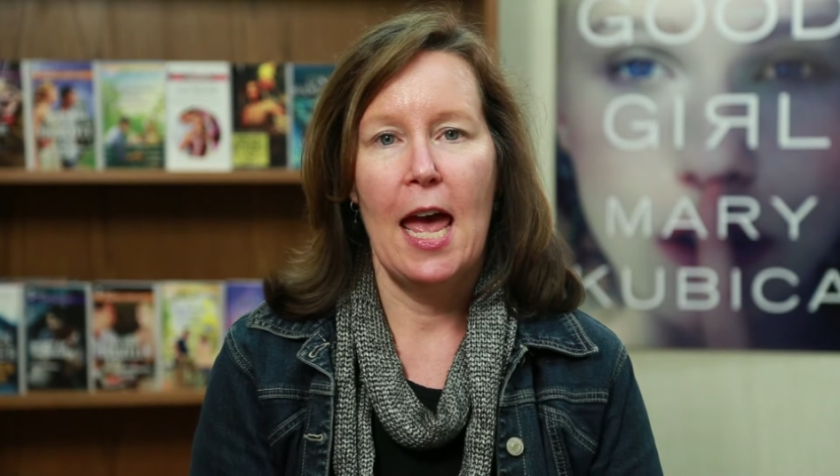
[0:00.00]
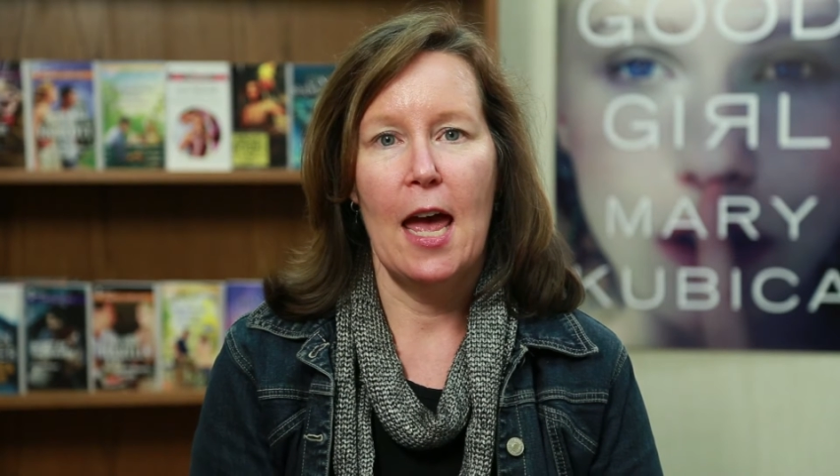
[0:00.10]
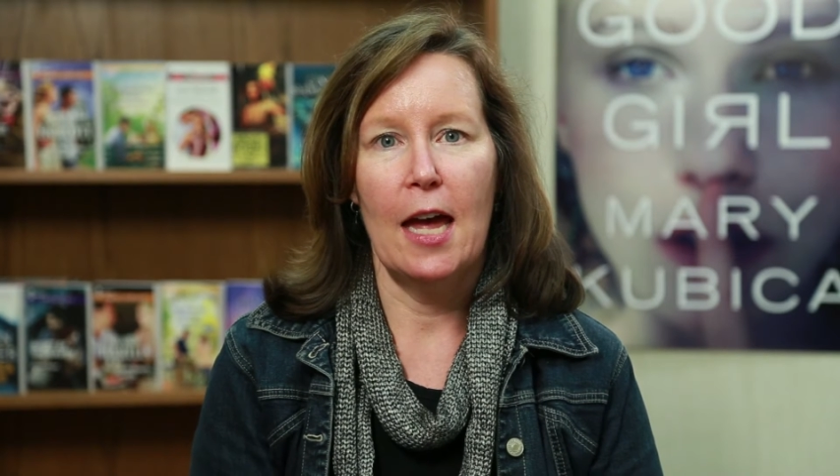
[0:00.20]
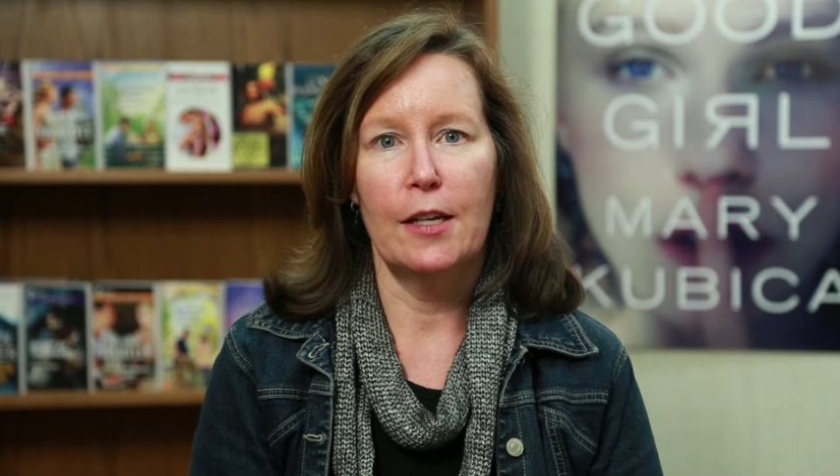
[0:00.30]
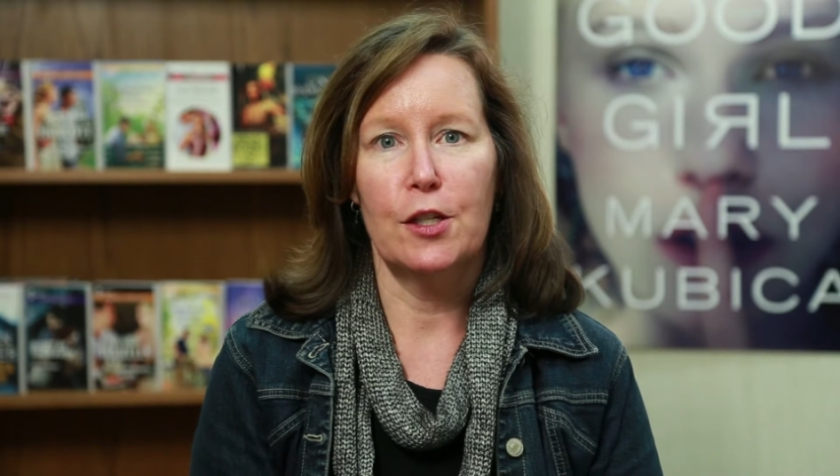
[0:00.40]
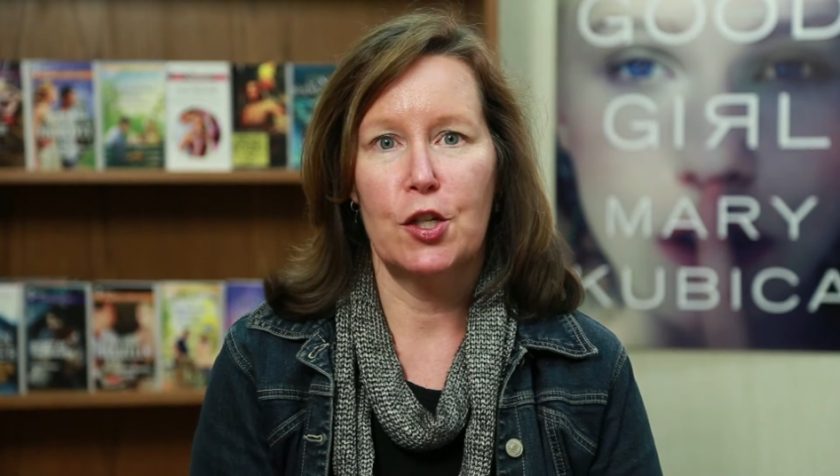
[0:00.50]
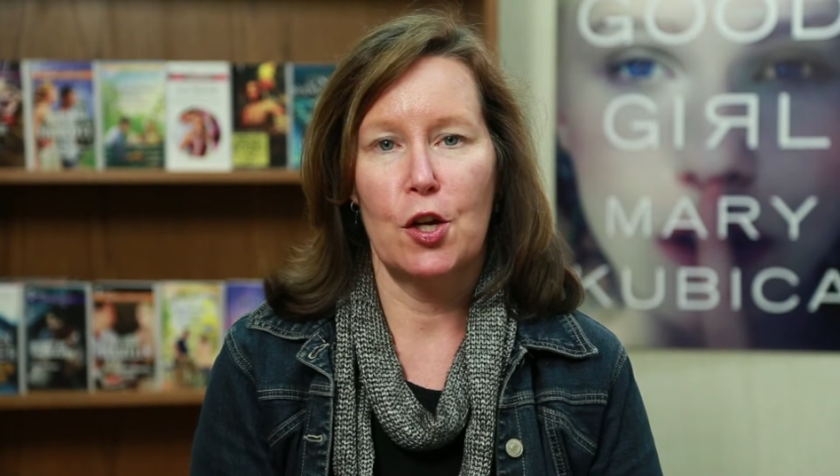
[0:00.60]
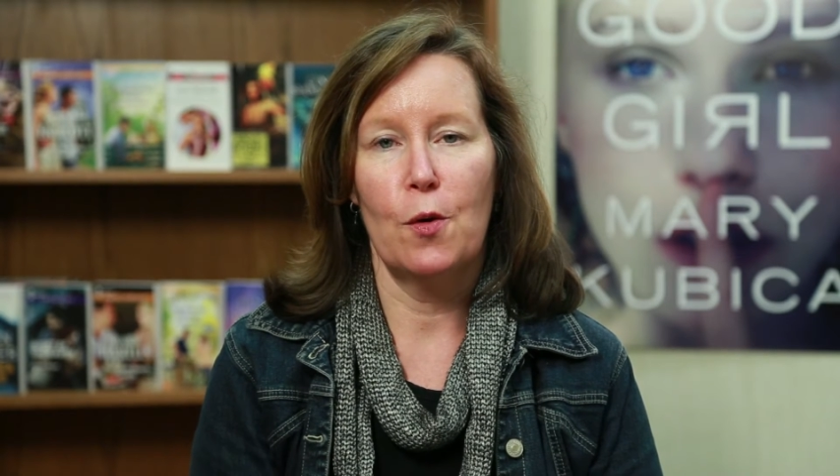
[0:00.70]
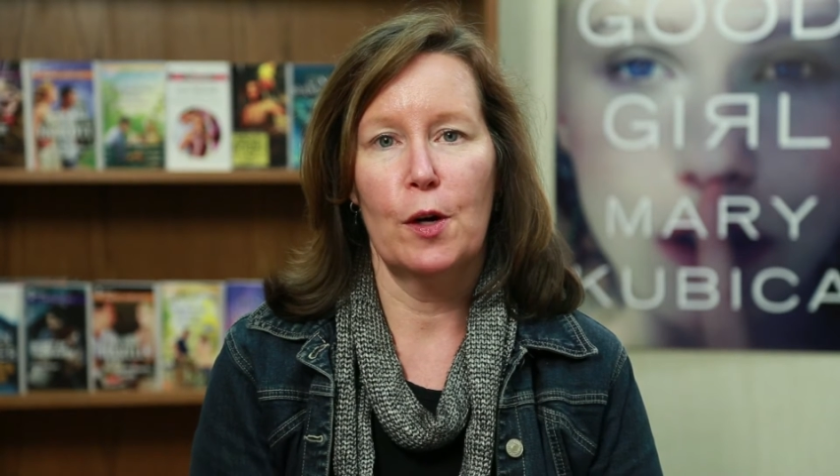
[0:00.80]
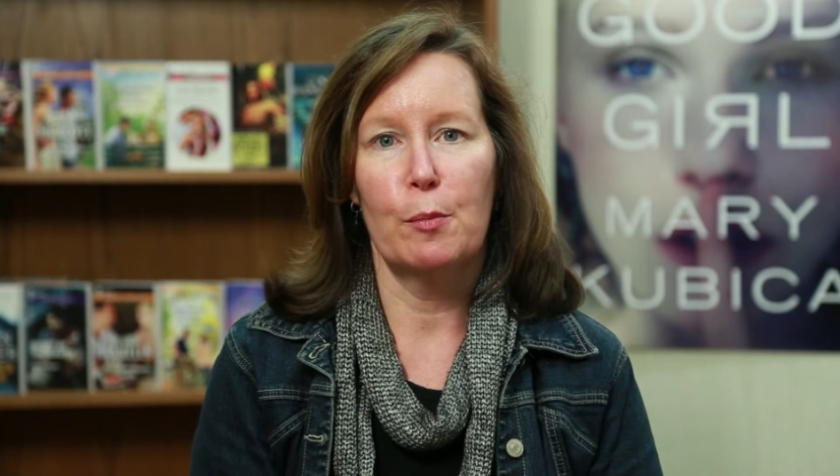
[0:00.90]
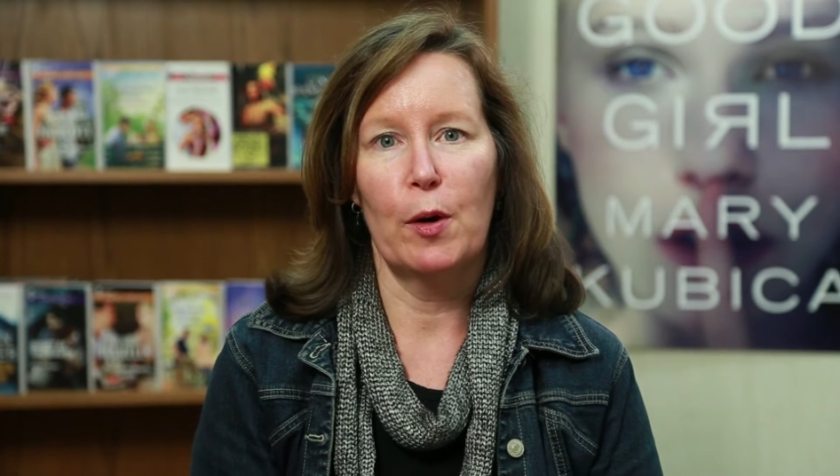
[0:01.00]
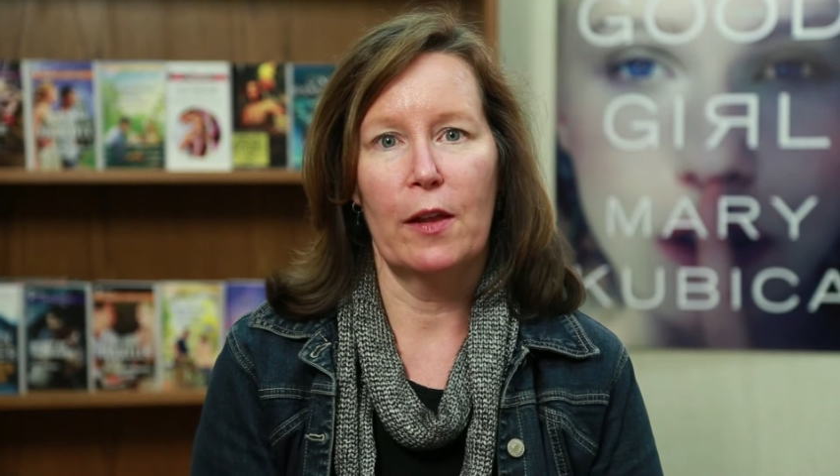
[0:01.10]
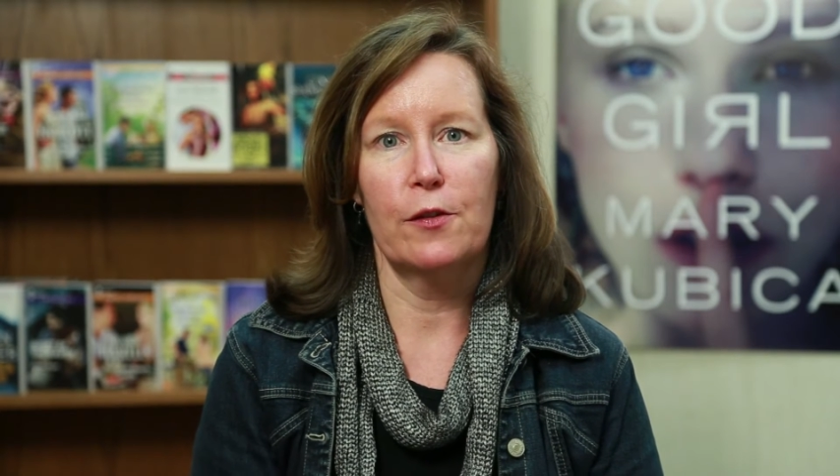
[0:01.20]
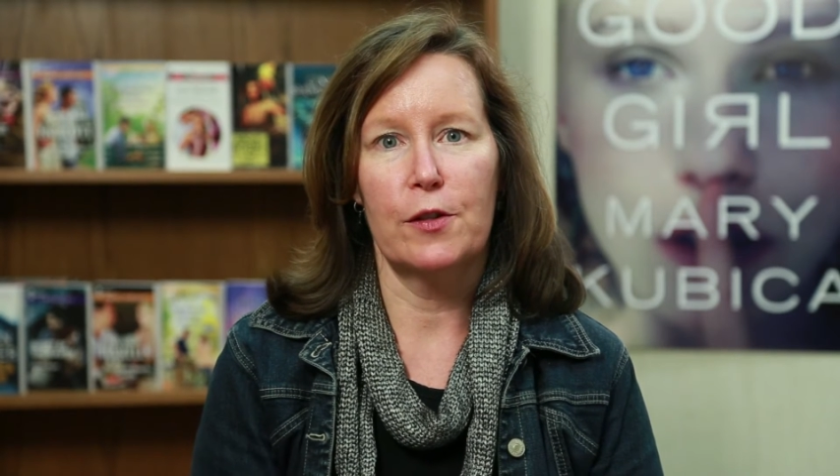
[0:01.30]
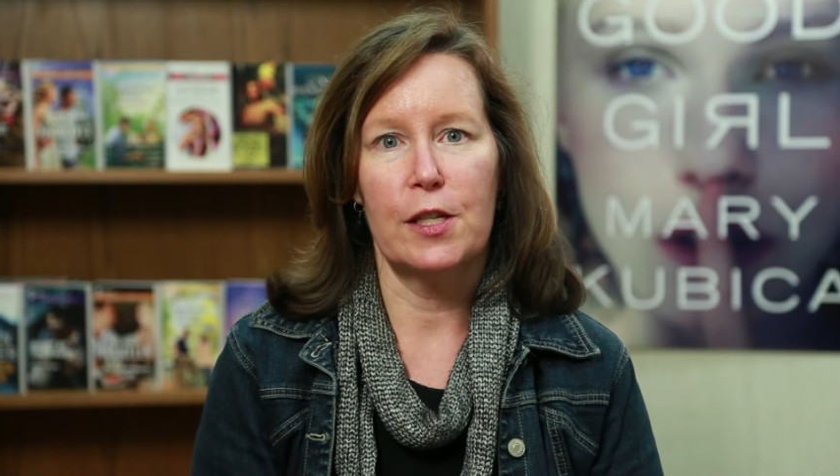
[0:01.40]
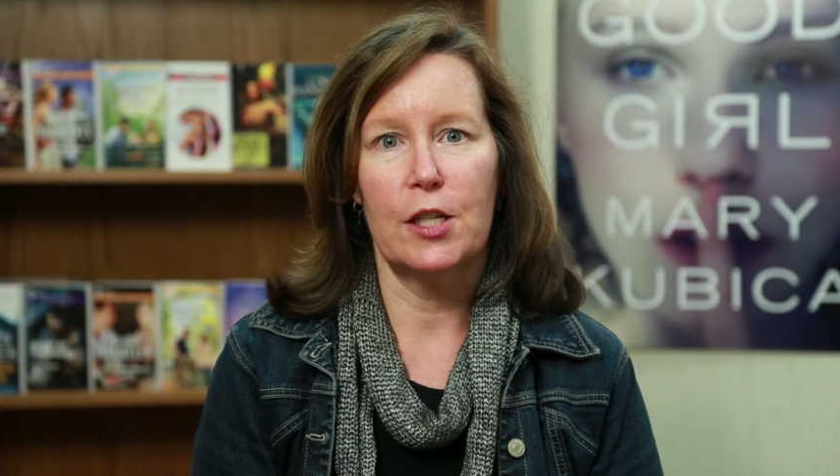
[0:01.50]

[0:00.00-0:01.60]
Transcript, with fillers: and show her brothers